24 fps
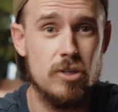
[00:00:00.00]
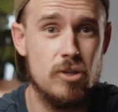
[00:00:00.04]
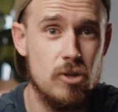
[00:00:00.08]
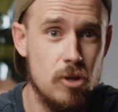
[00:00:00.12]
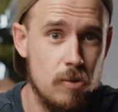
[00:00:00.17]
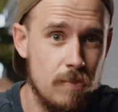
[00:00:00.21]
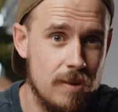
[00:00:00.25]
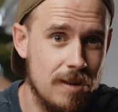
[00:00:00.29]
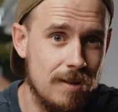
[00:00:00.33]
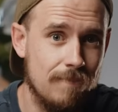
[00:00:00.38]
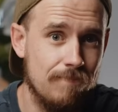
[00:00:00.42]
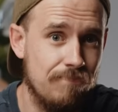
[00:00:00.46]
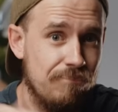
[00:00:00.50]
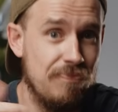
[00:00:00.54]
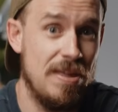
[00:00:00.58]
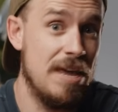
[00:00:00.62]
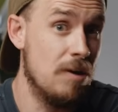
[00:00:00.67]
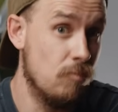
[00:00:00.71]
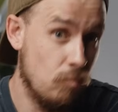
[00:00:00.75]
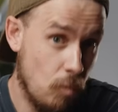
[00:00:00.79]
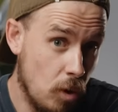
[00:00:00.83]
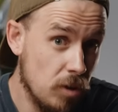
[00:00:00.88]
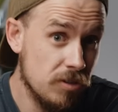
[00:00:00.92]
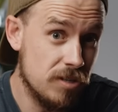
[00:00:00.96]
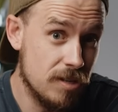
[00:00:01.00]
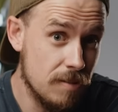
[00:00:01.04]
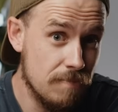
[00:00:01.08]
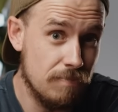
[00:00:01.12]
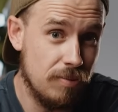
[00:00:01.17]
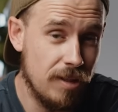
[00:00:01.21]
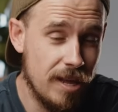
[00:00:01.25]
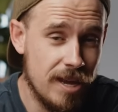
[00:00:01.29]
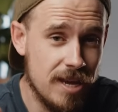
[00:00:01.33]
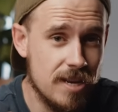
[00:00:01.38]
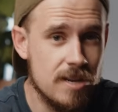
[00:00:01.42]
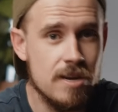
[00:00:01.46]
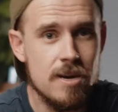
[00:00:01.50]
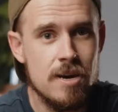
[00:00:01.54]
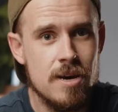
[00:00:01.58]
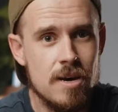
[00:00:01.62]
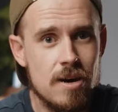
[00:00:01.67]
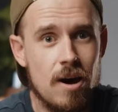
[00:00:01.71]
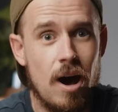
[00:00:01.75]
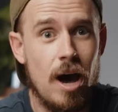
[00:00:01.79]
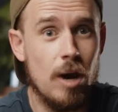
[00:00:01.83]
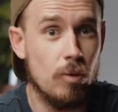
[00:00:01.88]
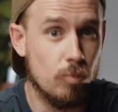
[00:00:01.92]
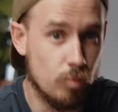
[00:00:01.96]
assuming it was complete,
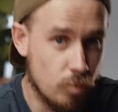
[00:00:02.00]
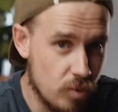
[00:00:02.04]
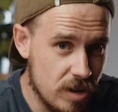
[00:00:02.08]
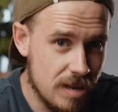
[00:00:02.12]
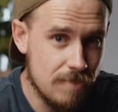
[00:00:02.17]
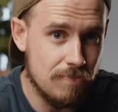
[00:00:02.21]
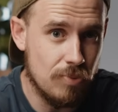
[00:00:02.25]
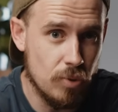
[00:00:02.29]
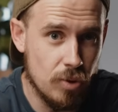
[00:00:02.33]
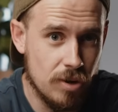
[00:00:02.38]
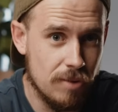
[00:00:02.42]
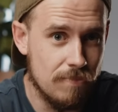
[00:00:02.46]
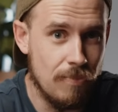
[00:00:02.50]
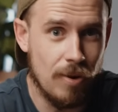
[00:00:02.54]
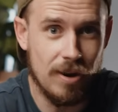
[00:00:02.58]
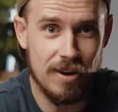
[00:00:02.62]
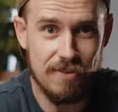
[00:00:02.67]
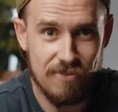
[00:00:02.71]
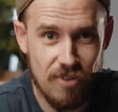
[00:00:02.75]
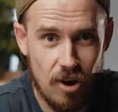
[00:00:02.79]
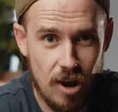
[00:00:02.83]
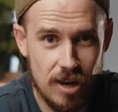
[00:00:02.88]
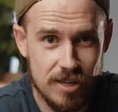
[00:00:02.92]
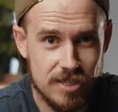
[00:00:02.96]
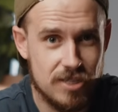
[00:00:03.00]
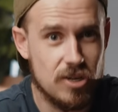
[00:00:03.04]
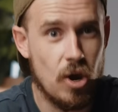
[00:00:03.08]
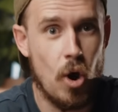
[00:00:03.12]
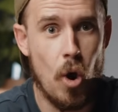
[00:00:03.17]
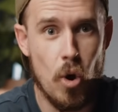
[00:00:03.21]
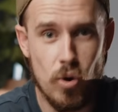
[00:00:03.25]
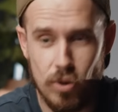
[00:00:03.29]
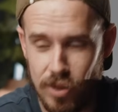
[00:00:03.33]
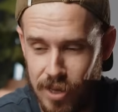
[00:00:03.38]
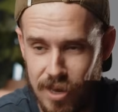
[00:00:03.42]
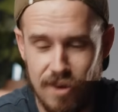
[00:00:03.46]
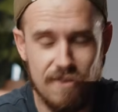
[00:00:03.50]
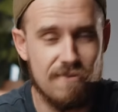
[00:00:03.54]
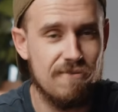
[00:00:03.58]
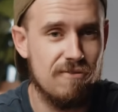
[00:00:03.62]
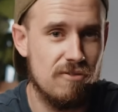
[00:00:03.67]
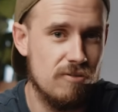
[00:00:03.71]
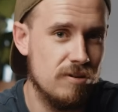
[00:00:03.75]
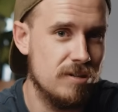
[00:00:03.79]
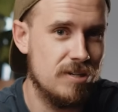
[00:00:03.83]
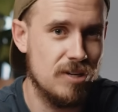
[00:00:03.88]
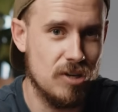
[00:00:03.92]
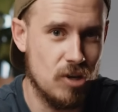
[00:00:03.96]
I rebooted my device only
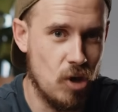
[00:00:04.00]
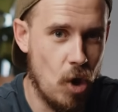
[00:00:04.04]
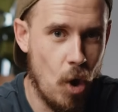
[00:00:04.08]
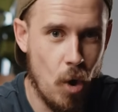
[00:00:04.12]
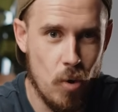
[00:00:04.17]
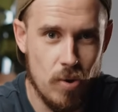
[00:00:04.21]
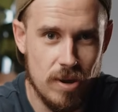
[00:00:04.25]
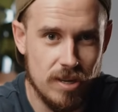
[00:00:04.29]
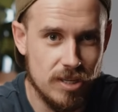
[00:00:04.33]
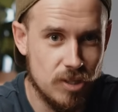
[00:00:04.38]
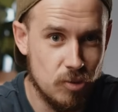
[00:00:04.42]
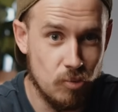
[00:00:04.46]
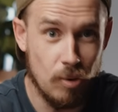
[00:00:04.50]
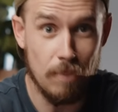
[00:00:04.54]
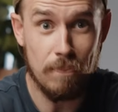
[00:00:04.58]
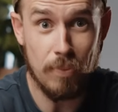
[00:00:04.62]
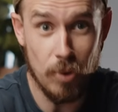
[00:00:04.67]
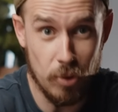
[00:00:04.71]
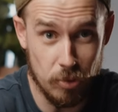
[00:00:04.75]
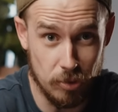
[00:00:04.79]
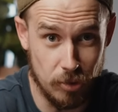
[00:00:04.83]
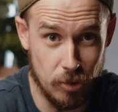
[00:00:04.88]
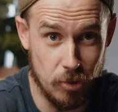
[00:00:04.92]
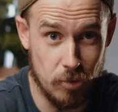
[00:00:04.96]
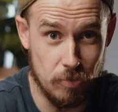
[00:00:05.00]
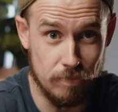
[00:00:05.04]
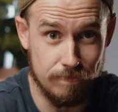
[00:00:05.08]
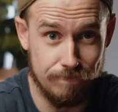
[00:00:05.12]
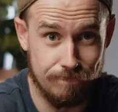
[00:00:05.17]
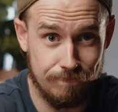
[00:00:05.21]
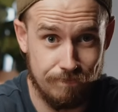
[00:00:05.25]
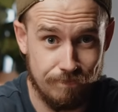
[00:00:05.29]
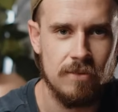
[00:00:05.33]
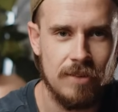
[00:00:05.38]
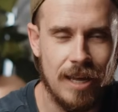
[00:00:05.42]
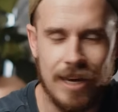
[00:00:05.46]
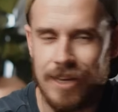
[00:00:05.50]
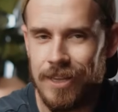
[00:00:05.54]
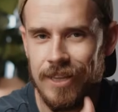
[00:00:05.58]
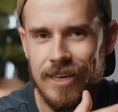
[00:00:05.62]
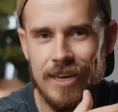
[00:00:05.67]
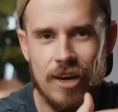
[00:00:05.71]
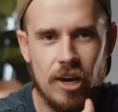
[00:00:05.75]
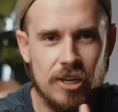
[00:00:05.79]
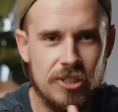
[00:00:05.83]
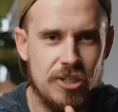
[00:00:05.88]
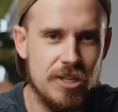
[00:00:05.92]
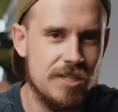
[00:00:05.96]
for it to go into a boot loop.
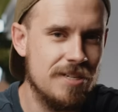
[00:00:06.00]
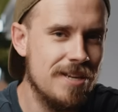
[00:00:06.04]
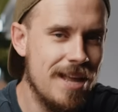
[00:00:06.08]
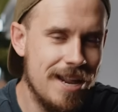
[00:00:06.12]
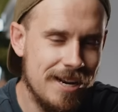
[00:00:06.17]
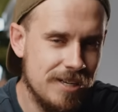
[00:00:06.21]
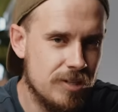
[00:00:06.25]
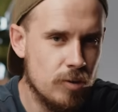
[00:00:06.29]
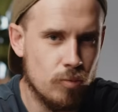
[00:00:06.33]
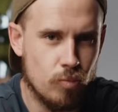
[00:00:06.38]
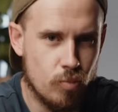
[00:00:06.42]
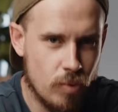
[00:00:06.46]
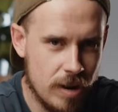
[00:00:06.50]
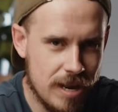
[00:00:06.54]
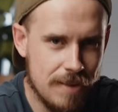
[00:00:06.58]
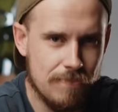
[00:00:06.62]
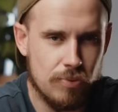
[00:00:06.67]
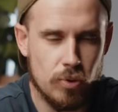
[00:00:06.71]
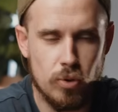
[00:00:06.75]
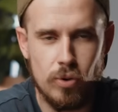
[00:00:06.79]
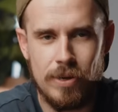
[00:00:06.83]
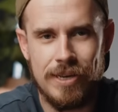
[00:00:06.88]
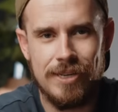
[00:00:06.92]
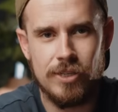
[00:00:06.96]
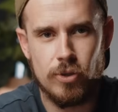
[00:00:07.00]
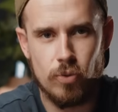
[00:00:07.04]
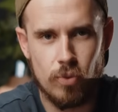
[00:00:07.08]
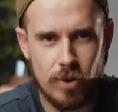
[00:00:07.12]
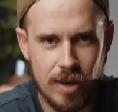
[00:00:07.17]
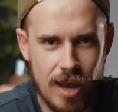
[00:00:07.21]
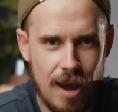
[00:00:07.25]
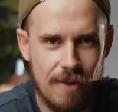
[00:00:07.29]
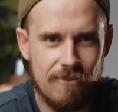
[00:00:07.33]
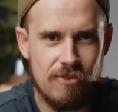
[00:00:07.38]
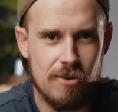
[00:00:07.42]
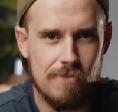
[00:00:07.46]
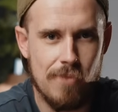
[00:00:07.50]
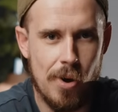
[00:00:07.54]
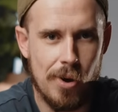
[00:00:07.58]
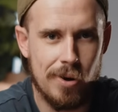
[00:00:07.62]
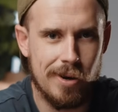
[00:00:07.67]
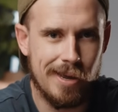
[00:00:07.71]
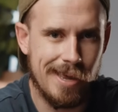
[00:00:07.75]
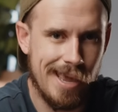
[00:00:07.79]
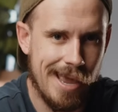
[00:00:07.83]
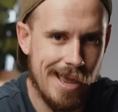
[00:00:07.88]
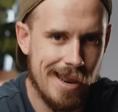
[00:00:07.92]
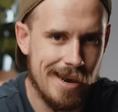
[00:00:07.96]
Luckily, I just needed to reboot into recovery
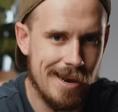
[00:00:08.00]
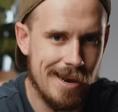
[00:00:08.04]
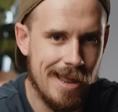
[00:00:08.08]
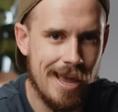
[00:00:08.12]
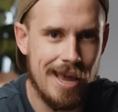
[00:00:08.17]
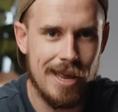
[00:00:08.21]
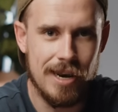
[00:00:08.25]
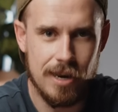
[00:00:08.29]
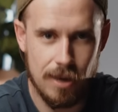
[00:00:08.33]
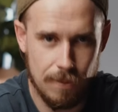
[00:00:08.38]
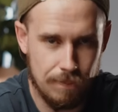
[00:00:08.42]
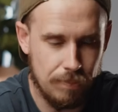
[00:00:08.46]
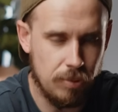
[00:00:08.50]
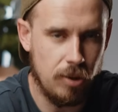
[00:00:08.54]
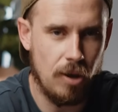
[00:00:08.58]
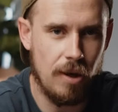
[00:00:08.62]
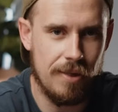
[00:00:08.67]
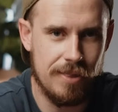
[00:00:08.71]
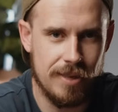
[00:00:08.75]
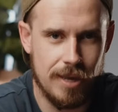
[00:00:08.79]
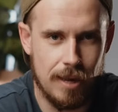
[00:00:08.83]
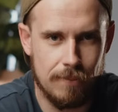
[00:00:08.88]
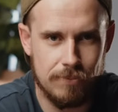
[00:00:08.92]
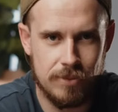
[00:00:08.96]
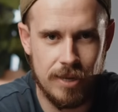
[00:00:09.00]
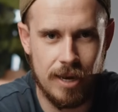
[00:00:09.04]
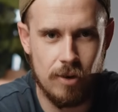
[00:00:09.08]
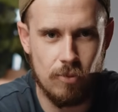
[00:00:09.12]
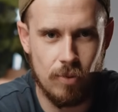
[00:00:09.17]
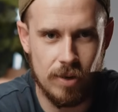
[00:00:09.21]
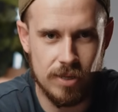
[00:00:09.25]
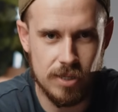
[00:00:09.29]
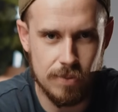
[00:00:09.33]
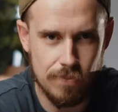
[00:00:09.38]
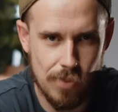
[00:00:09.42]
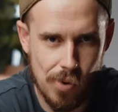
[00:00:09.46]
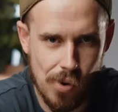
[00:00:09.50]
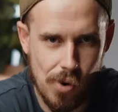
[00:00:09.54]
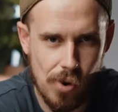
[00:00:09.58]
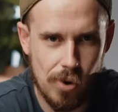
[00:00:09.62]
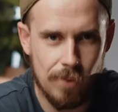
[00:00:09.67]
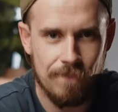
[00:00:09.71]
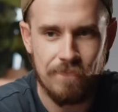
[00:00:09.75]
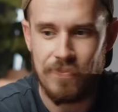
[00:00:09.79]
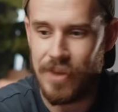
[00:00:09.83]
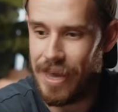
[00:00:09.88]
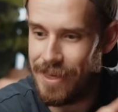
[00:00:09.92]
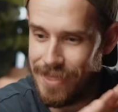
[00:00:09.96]
mode again and apply the update once
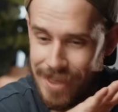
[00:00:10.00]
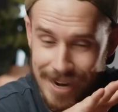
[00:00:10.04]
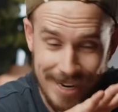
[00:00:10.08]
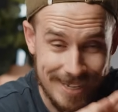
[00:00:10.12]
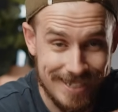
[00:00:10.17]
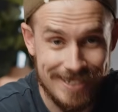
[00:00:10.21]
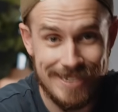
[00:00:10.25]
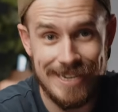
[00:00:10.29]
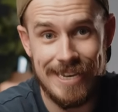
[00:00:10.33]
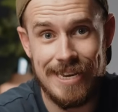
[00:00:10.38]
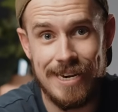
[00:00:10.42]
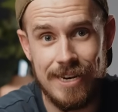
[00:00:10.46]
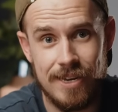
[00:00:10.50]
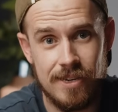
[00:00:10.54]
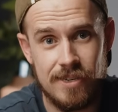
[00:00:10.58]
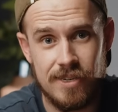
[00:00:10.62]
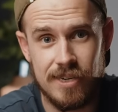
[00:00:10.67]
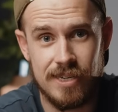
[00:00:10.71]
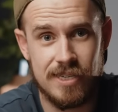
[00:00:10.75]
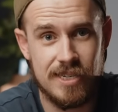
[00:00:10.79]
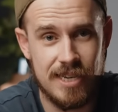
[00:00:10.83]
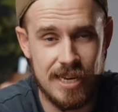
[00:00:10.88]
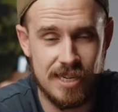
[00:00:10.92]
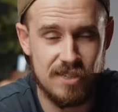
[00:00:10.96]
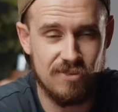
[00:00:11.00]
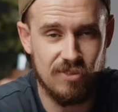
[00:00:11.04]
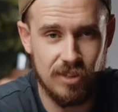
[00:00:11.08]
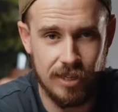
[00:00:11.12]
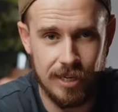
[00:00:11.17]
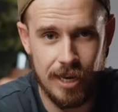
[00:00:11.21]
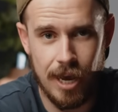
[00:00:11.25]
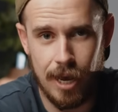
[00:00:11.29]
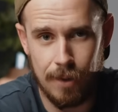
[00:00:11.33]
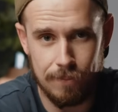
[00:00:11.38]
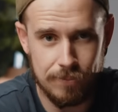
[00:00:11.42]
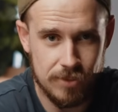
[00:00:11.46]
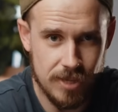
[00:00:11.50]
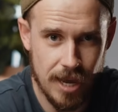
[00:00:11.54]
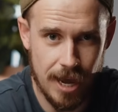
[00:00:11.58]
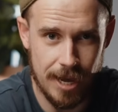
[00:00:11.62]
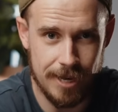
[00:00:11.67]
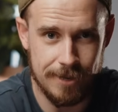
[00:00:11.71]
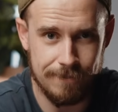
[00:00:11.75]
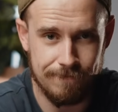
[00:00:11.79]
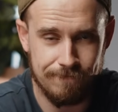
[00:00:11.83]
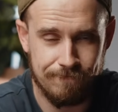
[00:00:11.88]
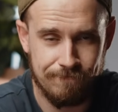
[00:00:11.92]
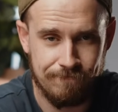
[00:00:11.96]
more, and then it did successfully
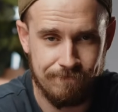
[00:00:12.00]
update.